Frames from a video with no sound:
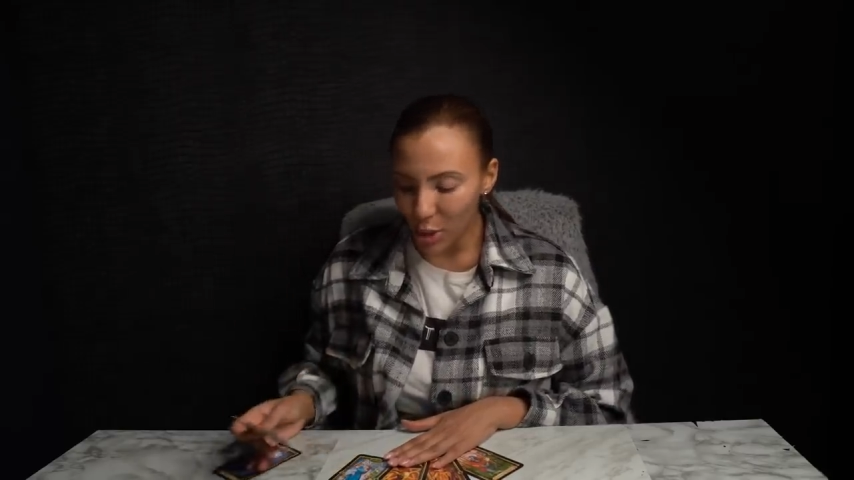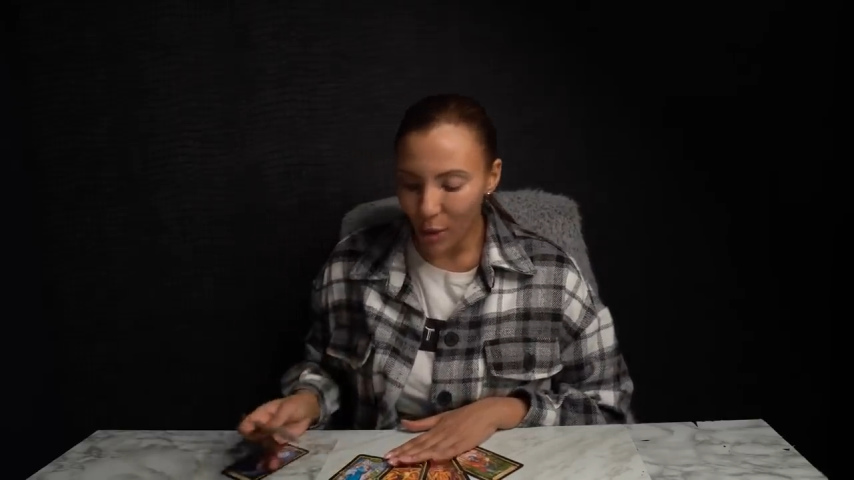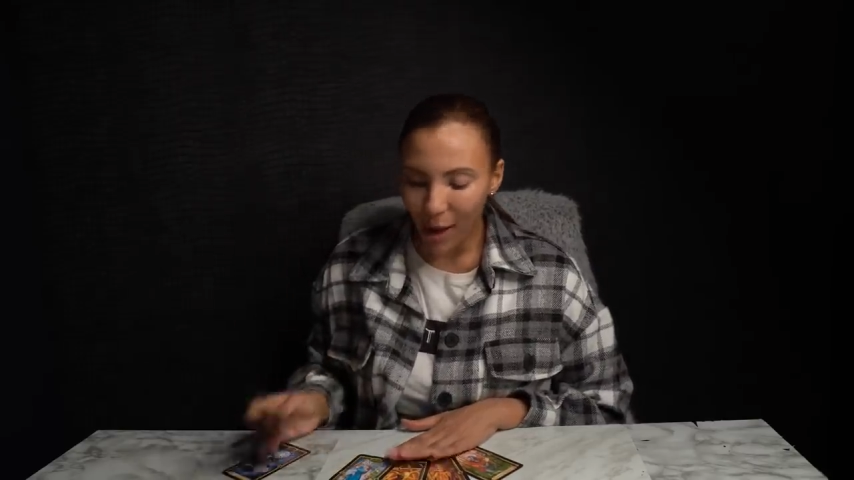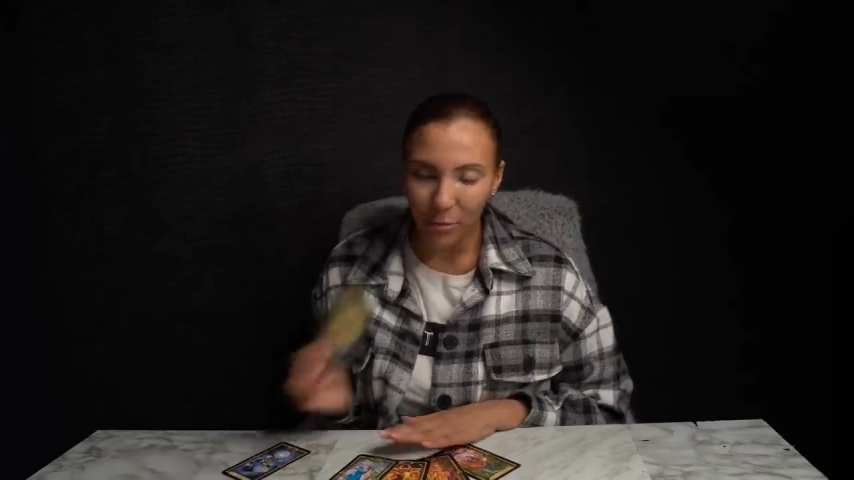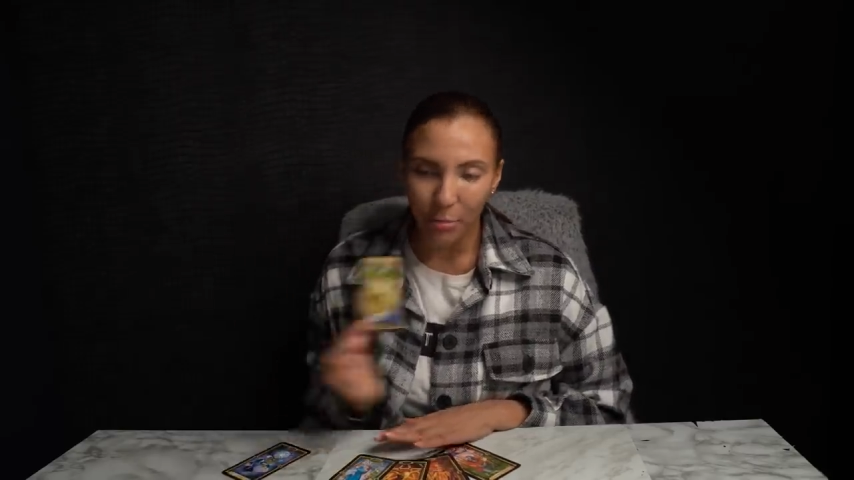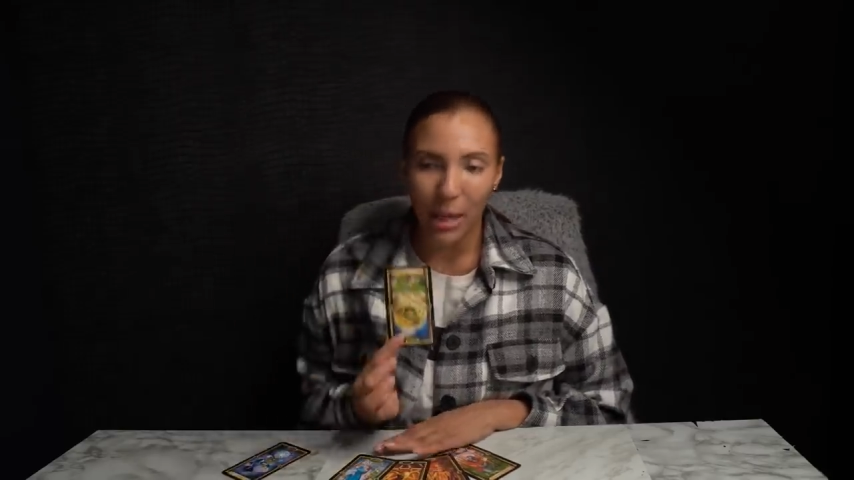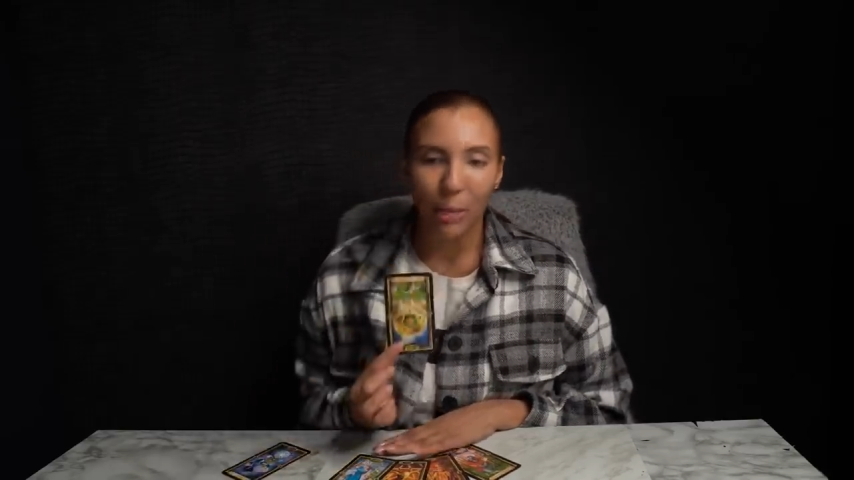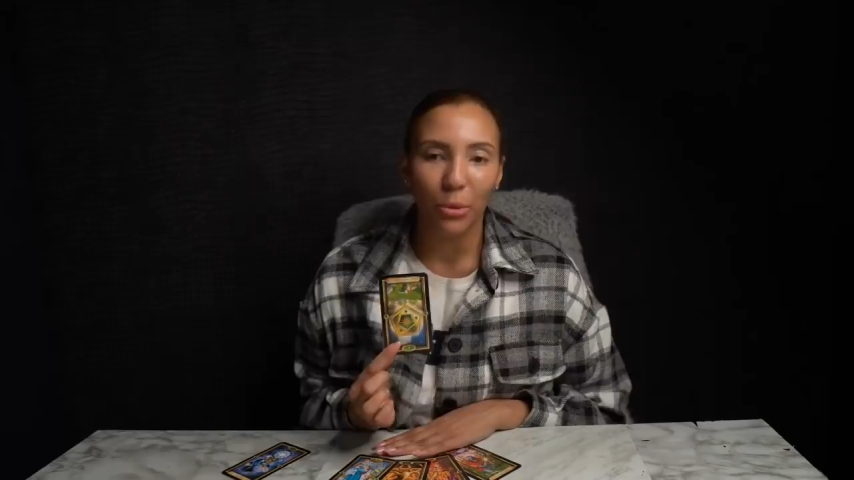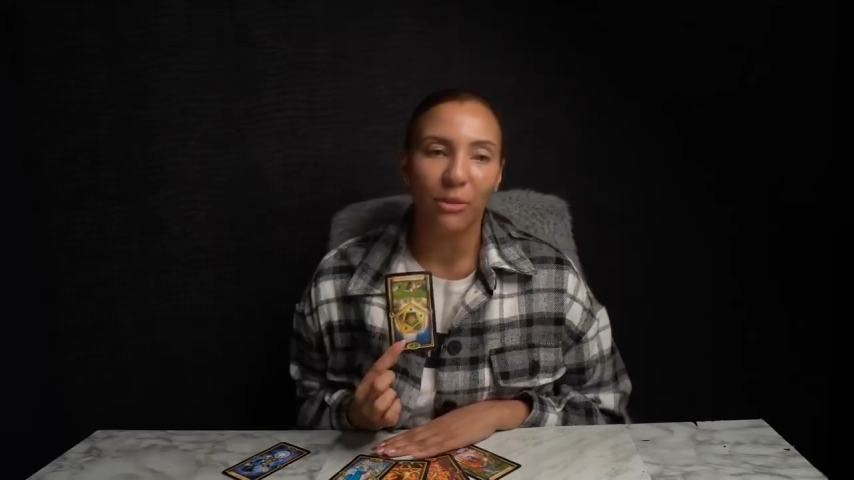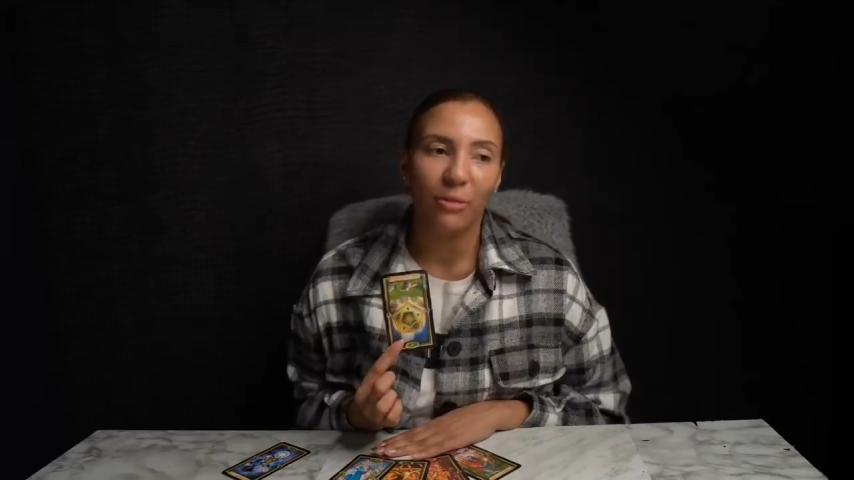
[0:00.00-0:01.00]
you haven't been
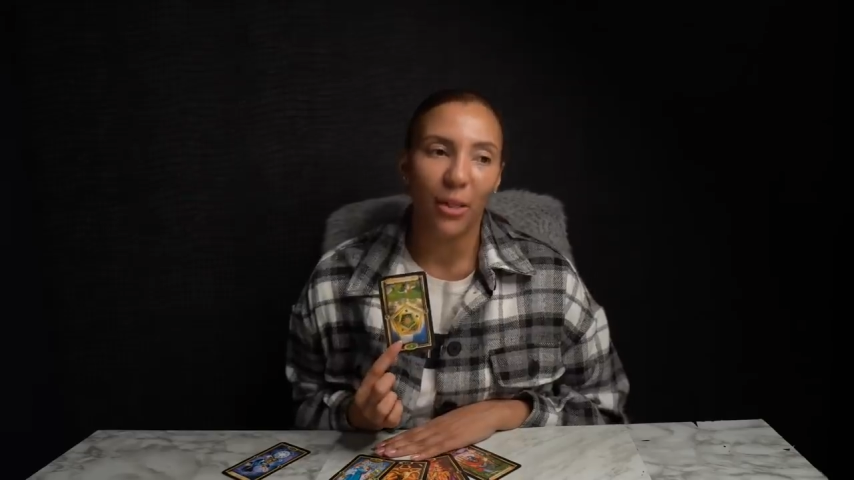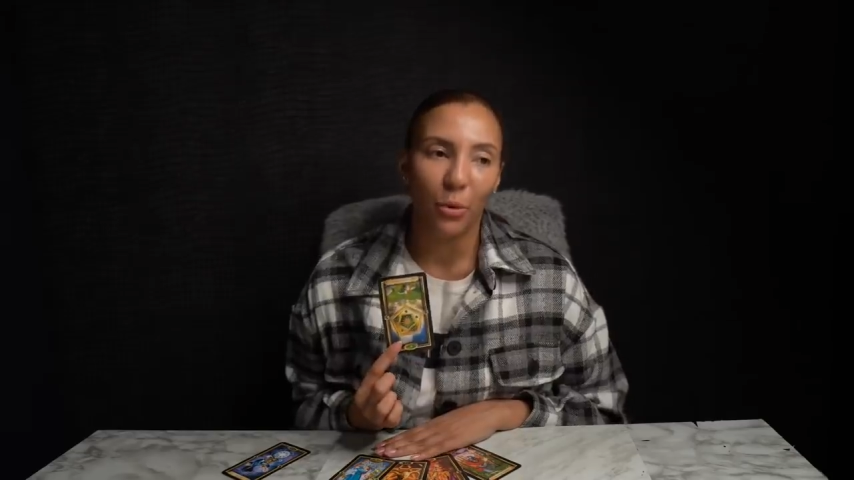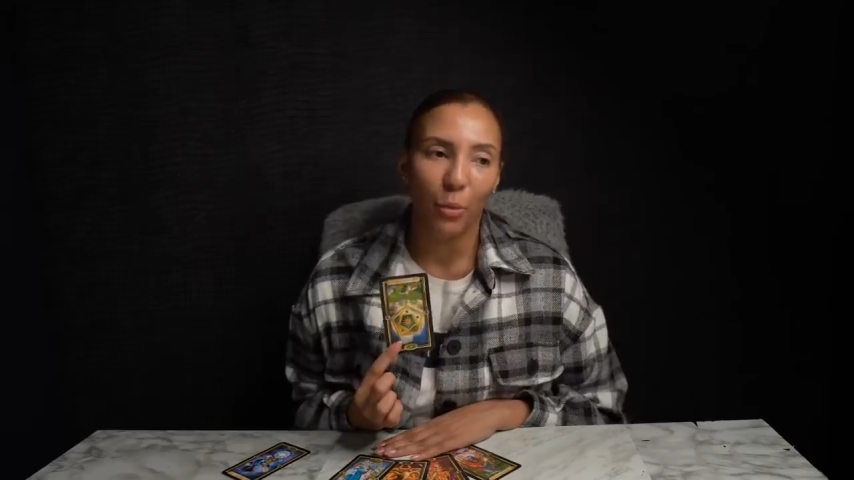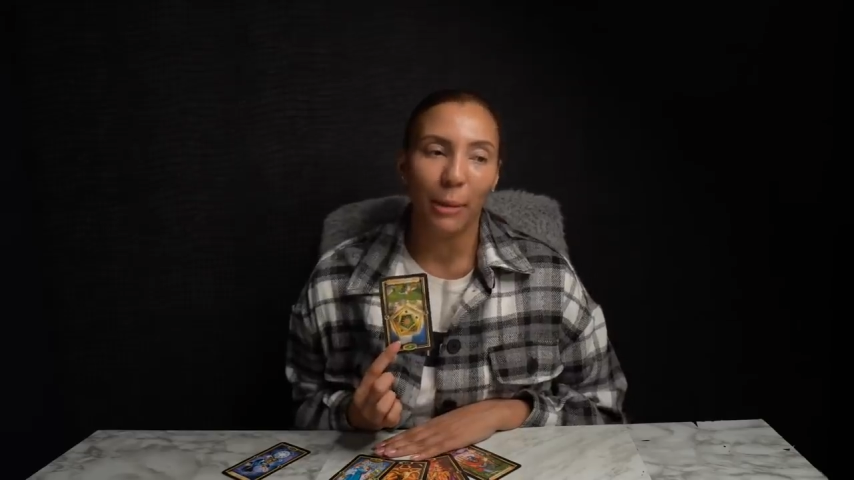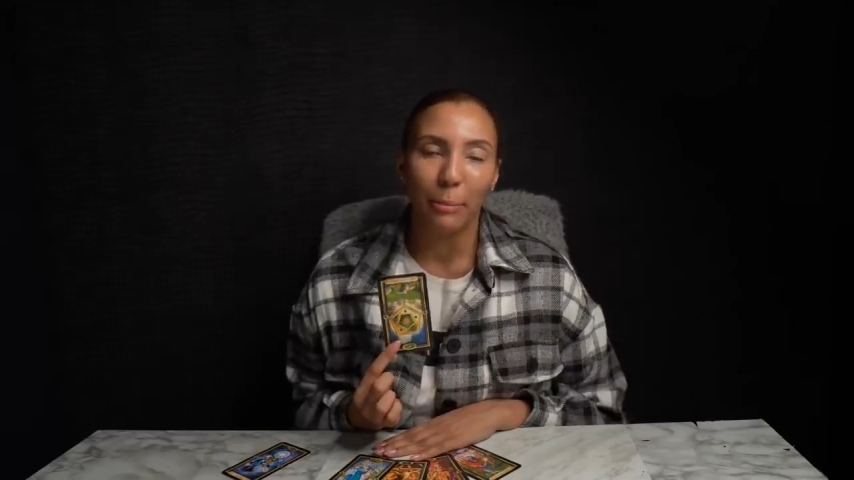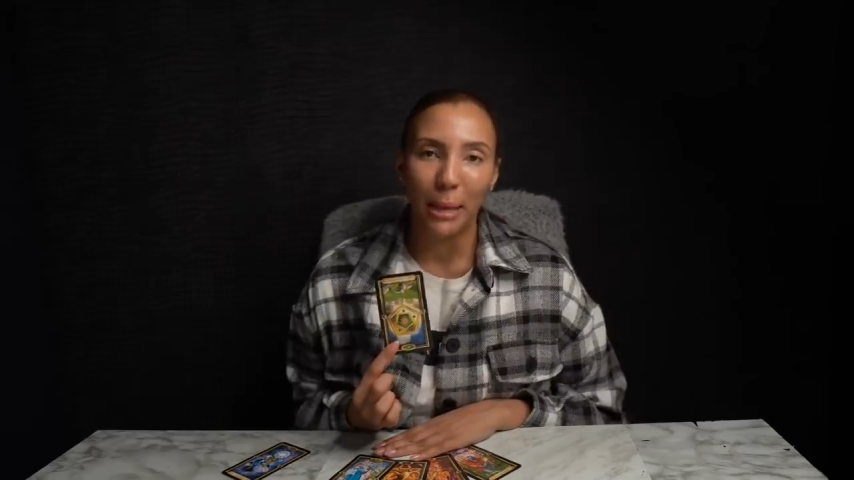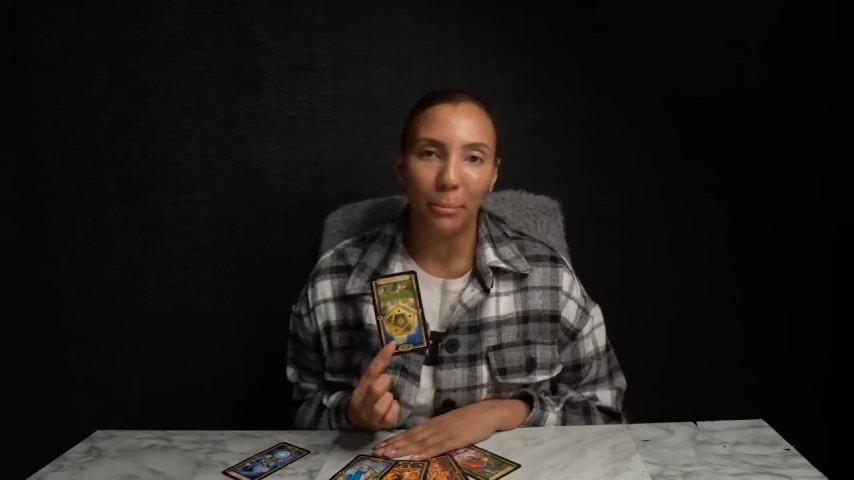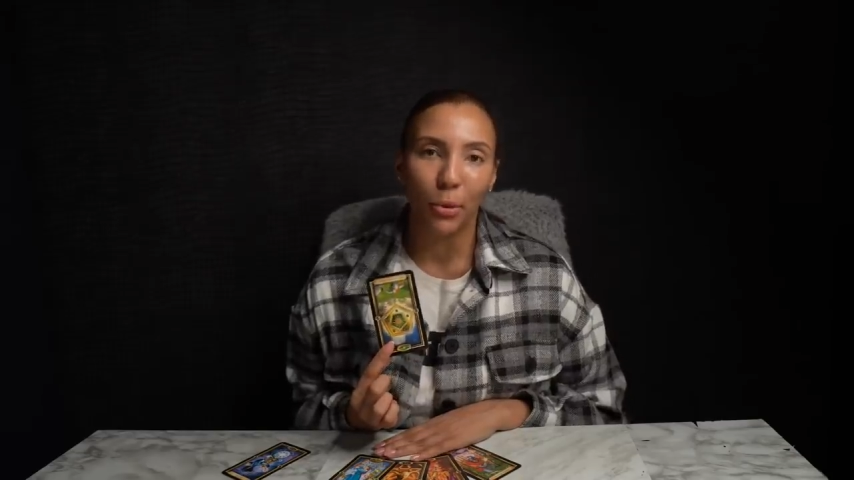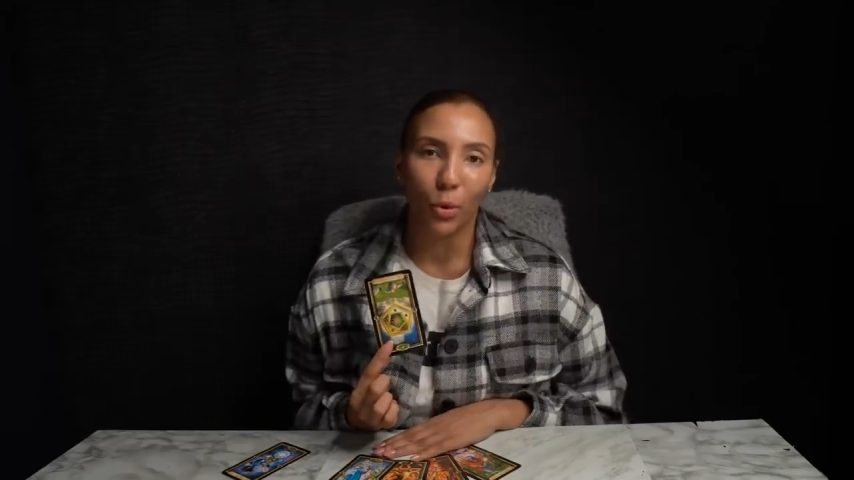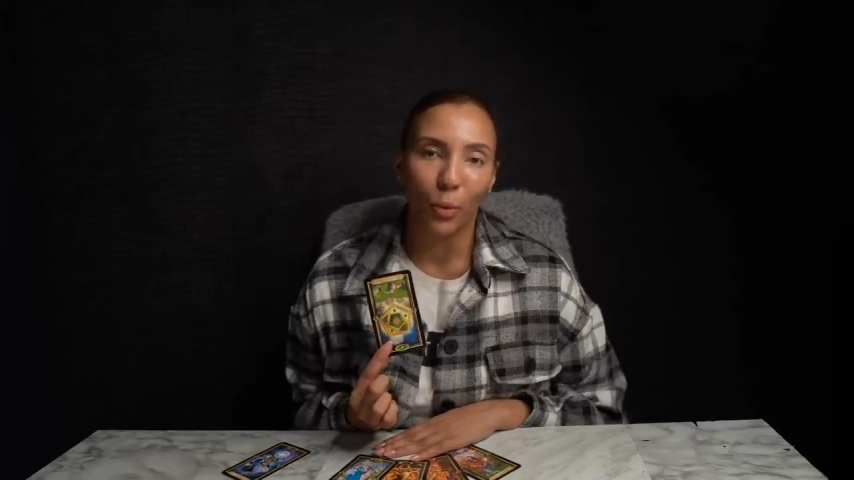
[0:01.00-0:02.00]
able to find the right
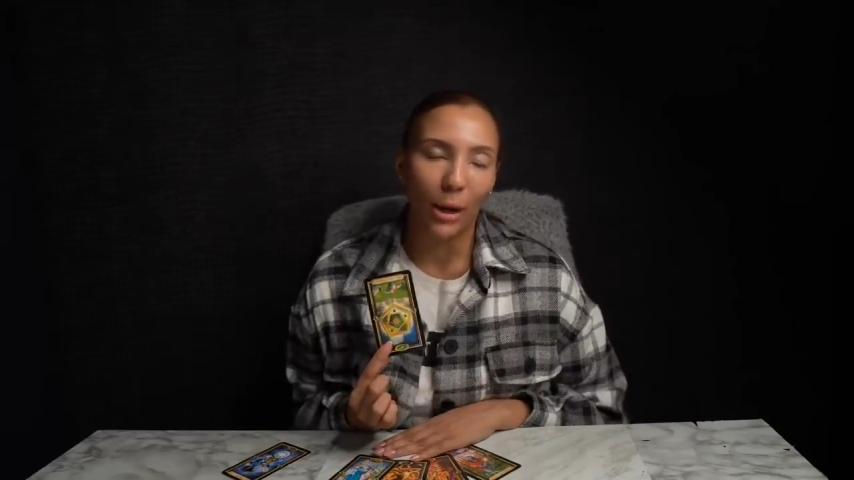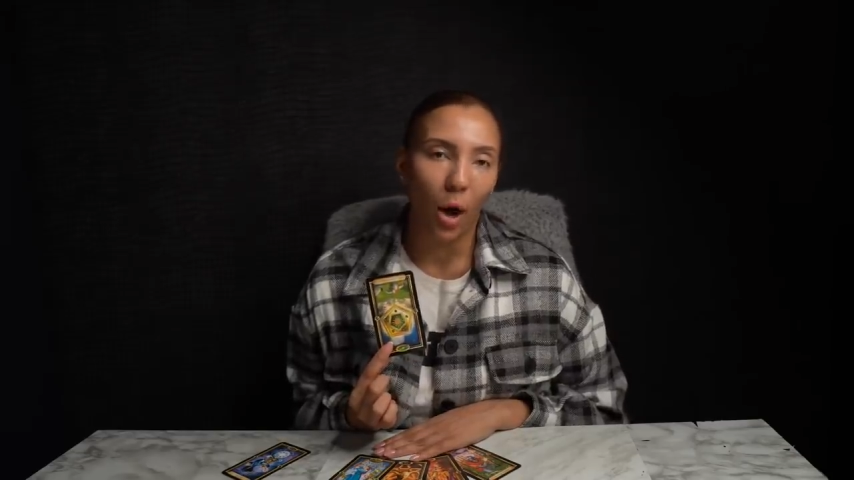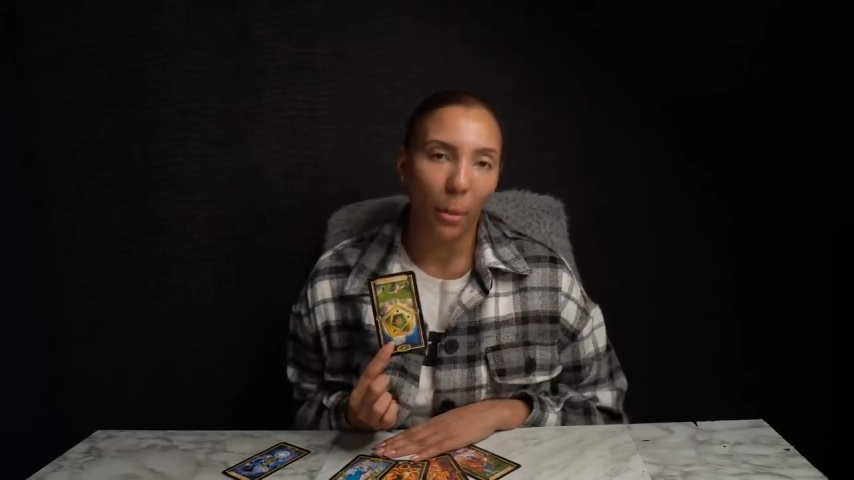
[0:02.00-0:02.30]
people or right